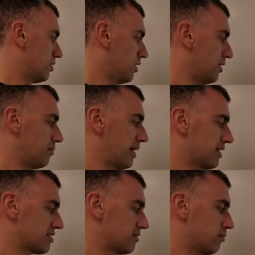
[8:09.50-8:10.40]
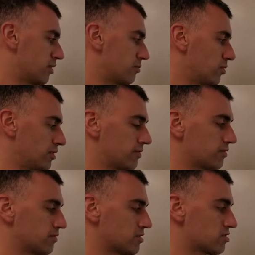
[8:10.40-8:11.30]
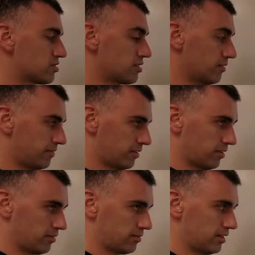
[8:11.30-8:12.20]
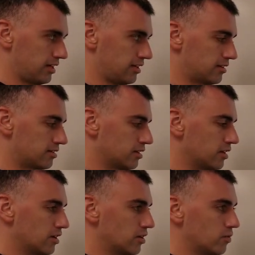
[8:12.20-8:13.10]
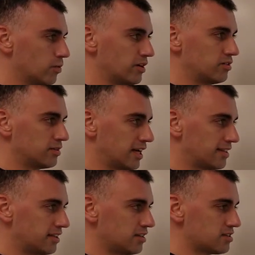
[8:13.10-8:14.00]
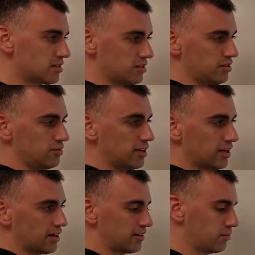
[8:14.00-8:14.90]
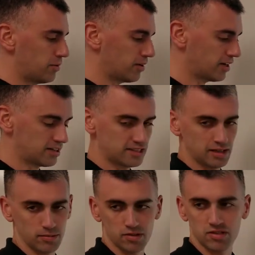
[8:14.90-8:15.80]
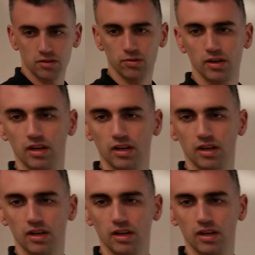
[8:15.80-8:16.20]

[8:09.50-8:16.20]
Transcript: a mass of 1 mole of sulfur. And where do you get this? You get it off the periodic table. So